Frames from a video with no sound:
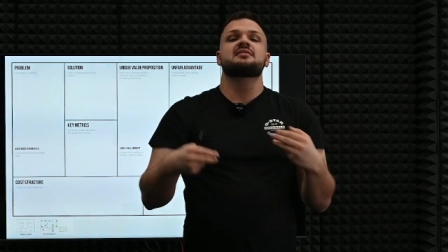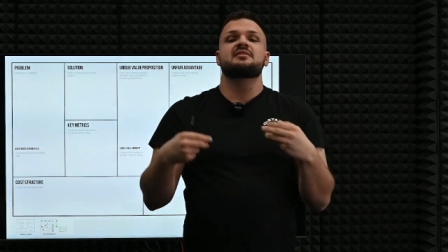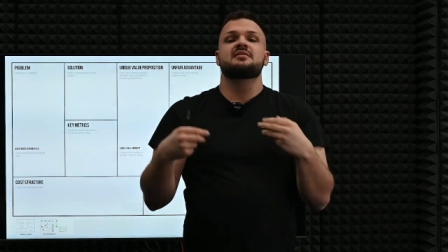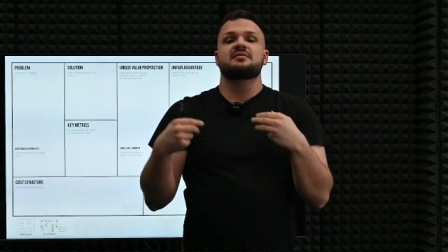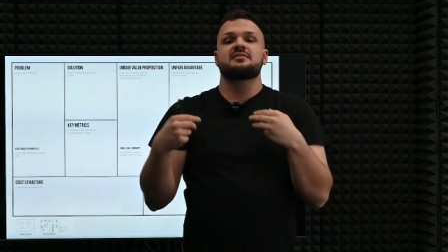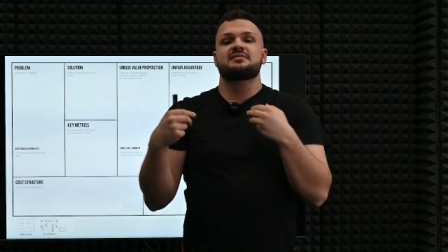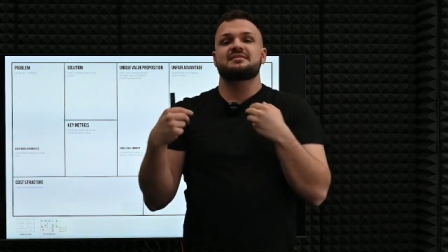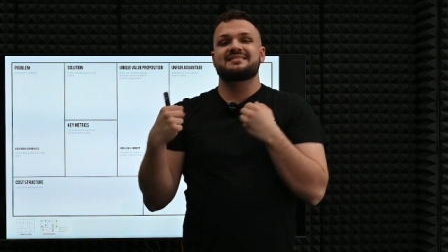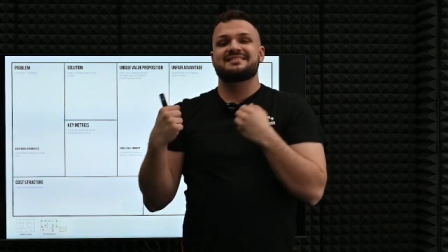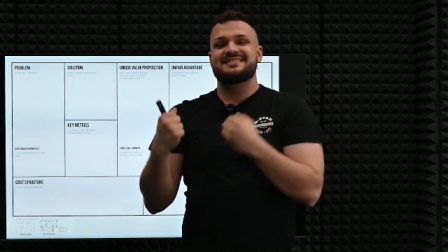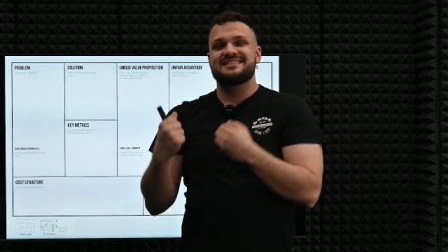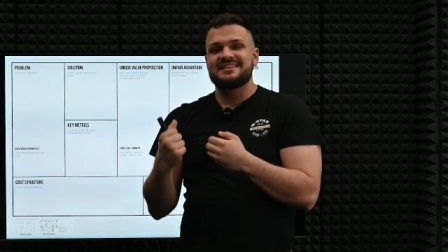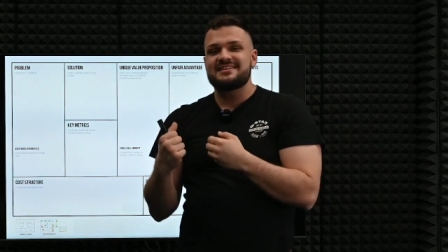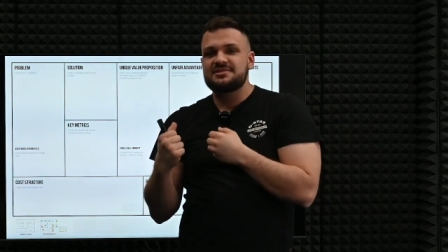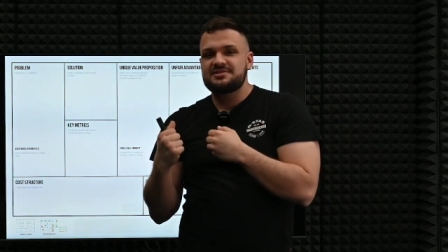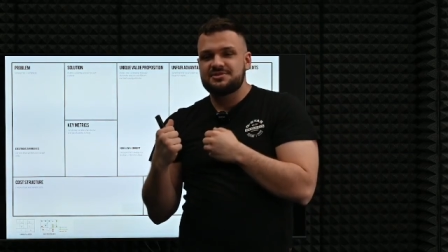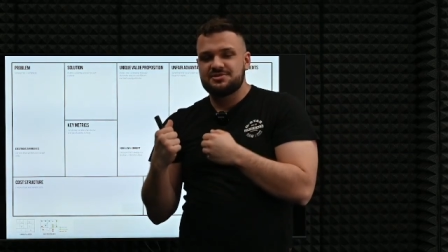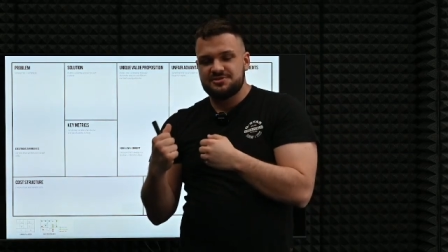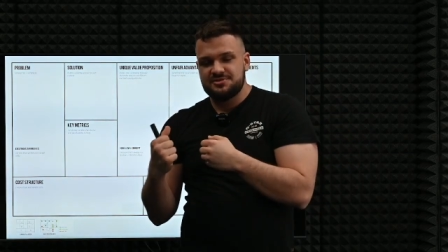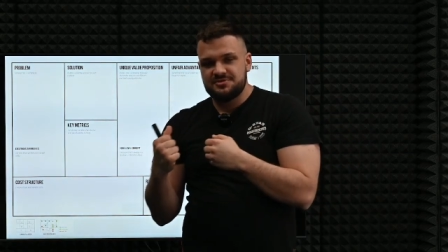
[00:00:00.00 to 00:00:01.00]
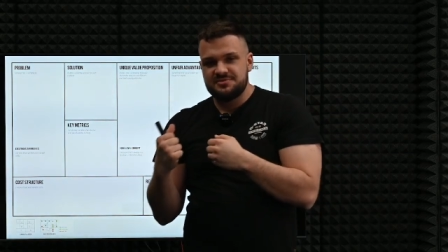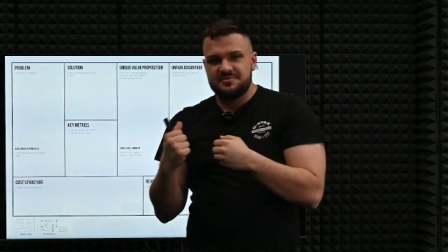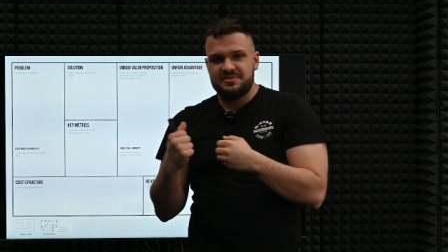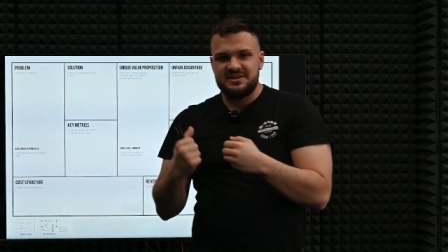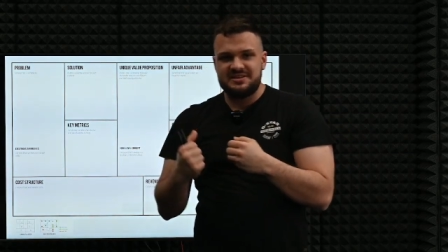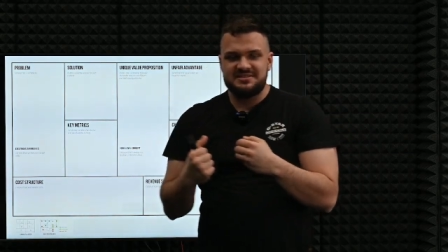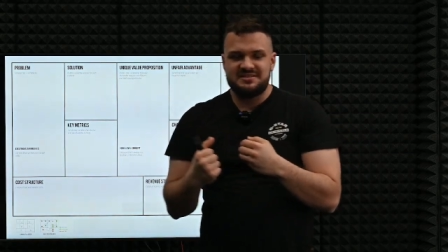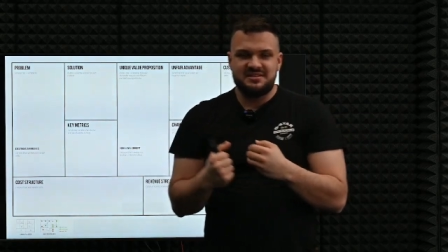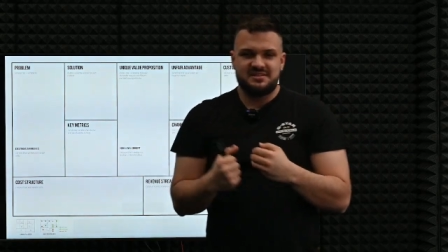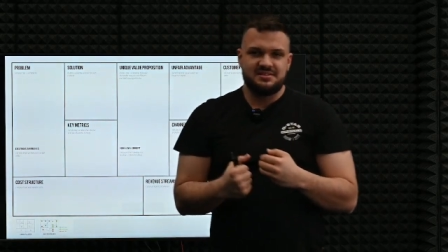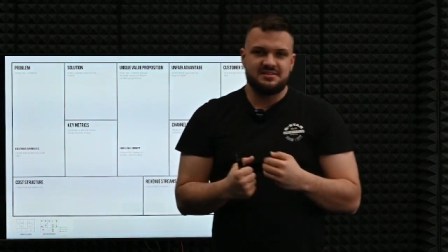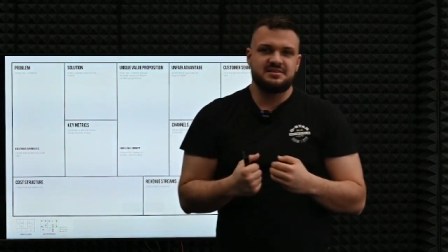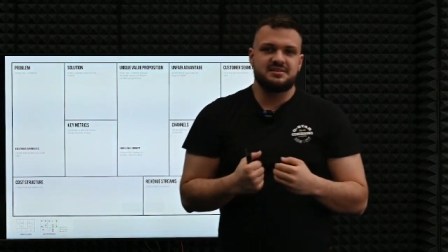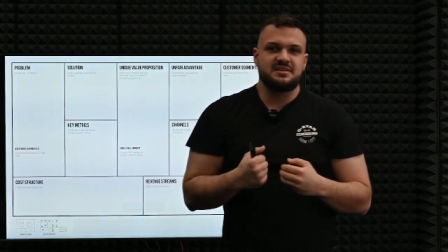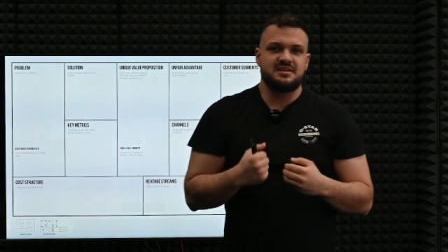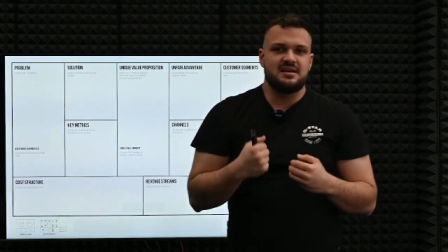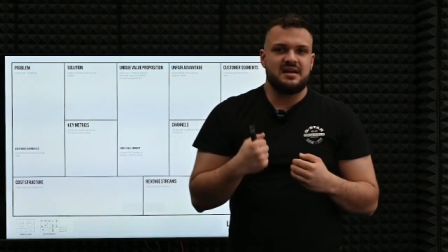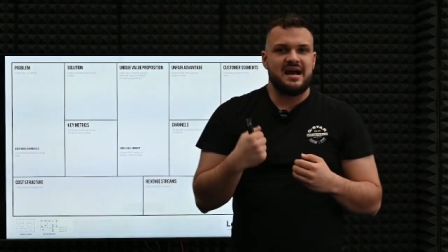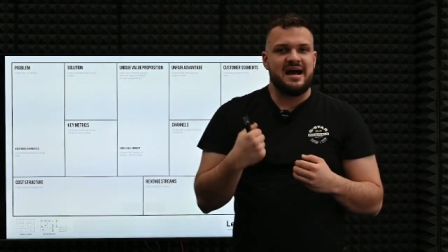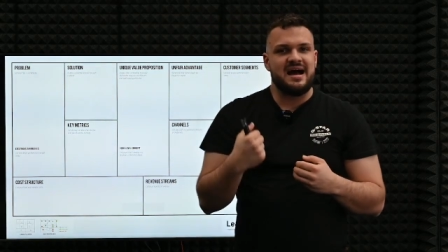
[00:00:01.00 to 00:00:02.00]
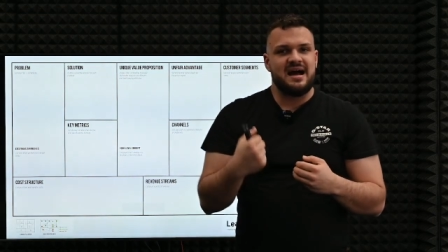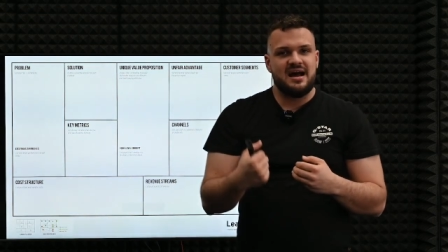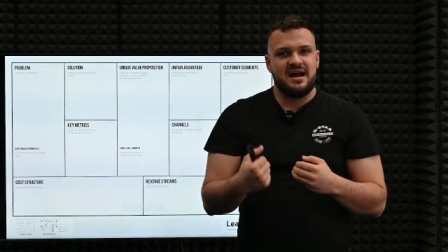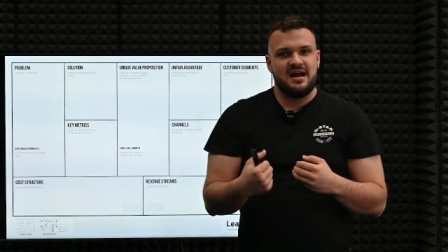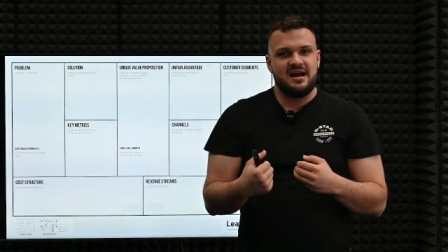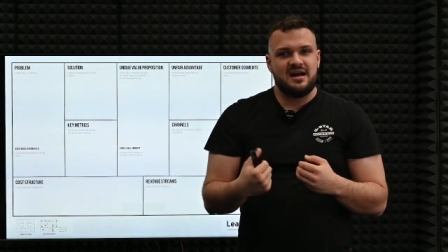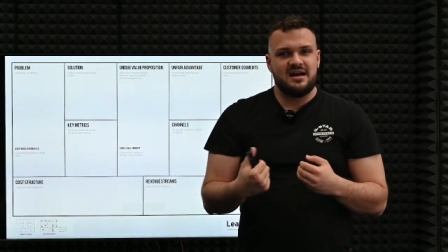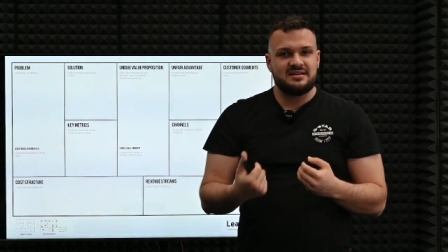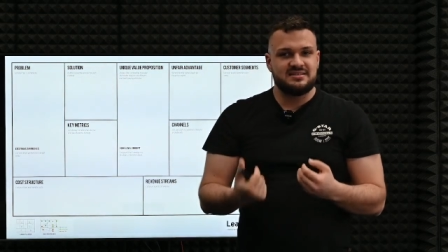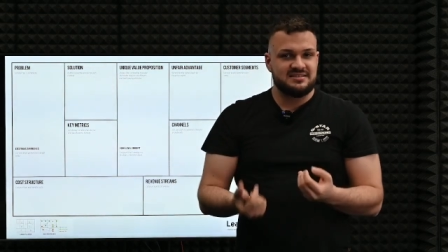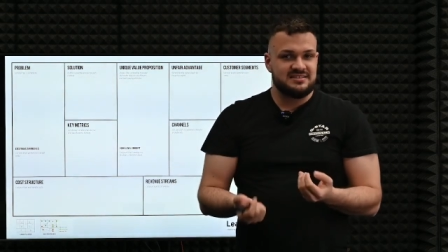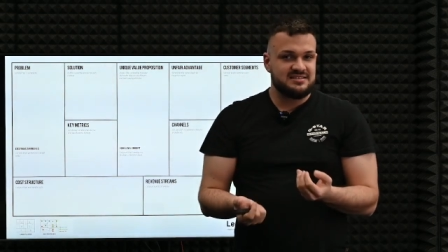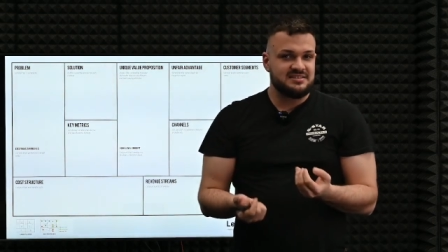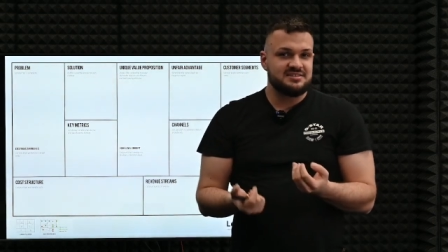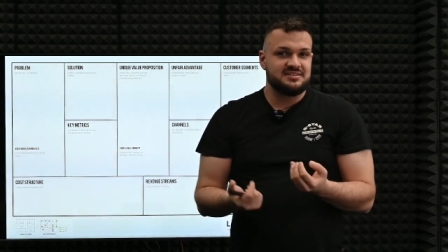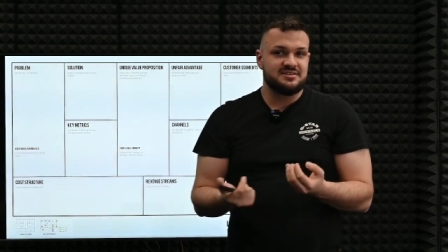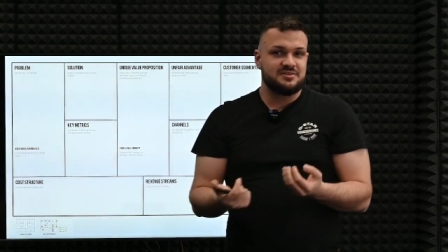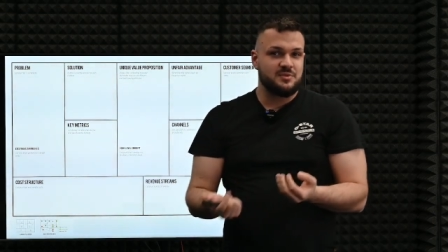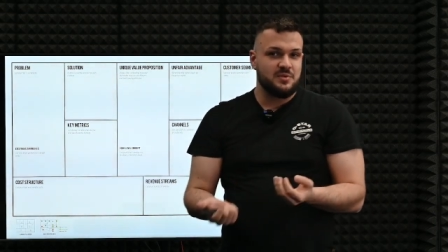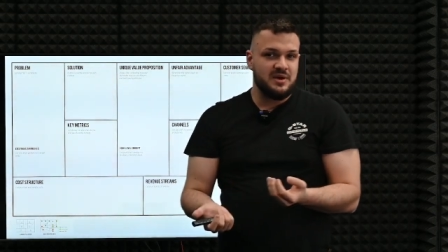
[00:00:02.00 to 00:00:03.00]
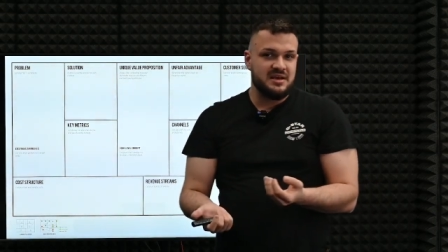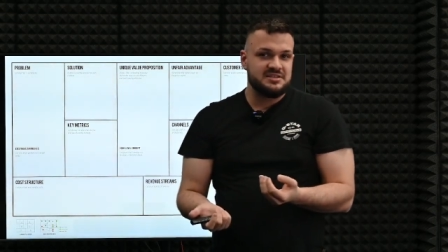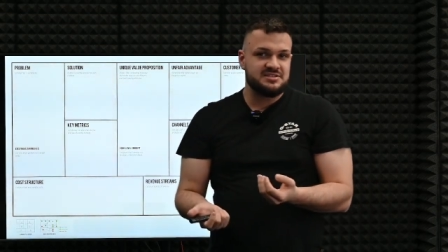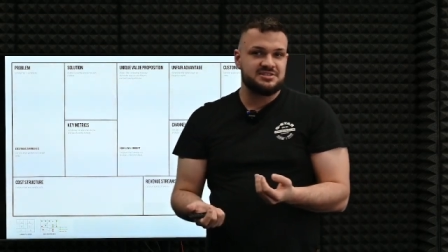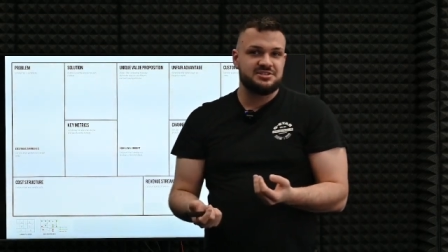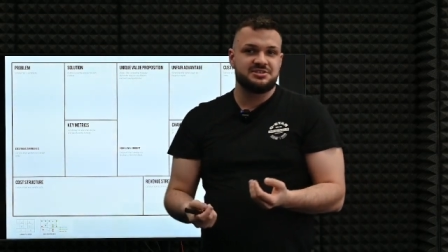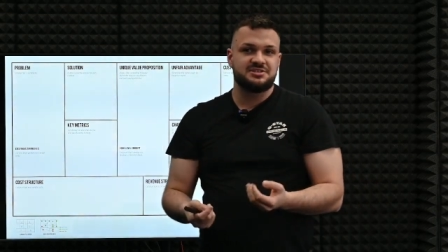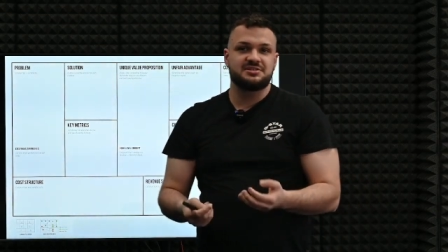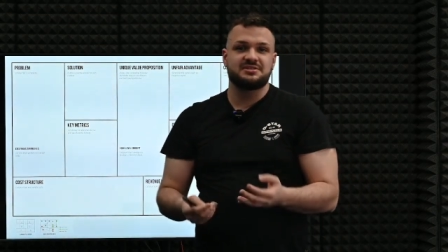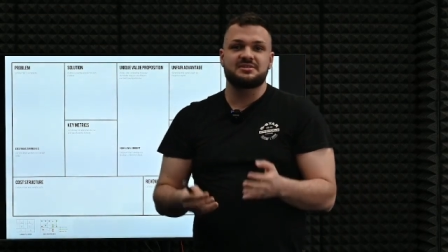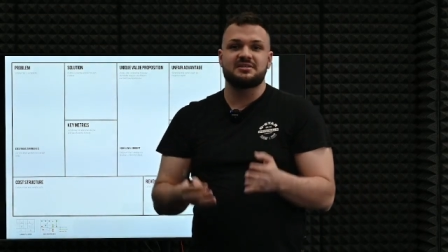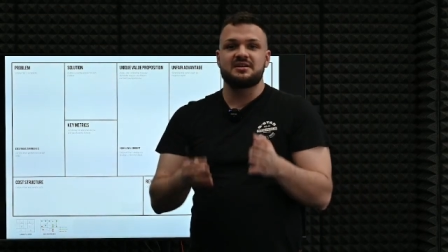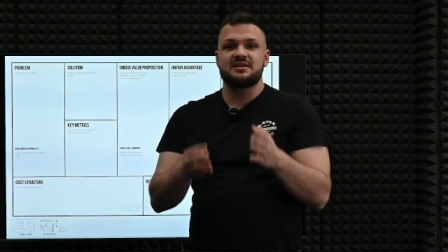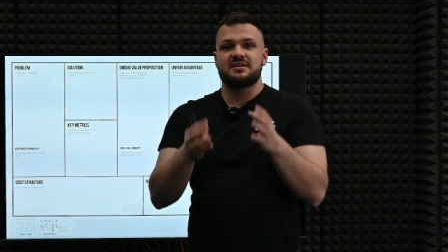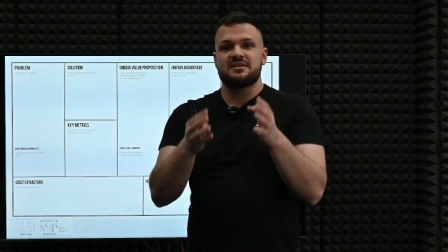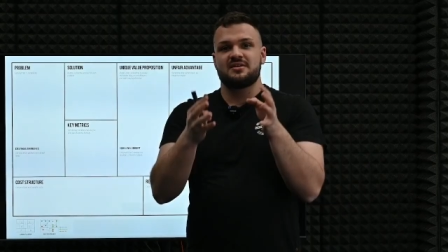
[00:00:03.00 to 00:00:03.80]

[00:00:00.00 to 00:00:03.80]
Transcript: This should basically answer the question,